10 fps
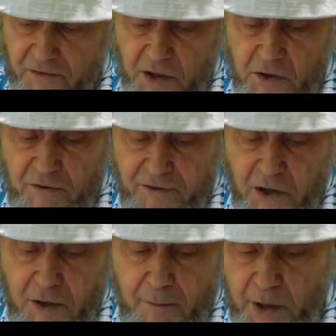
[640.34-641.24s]
the federal
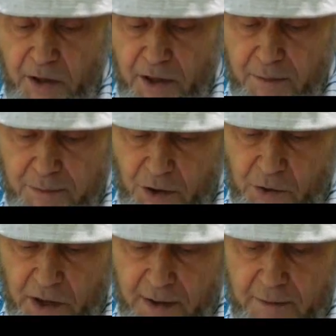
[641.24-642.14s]
farm parity
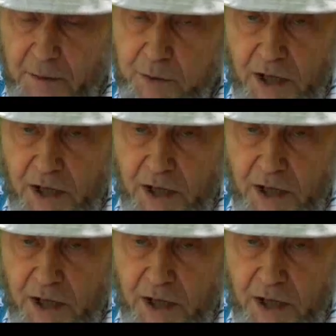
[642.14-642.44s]
program and the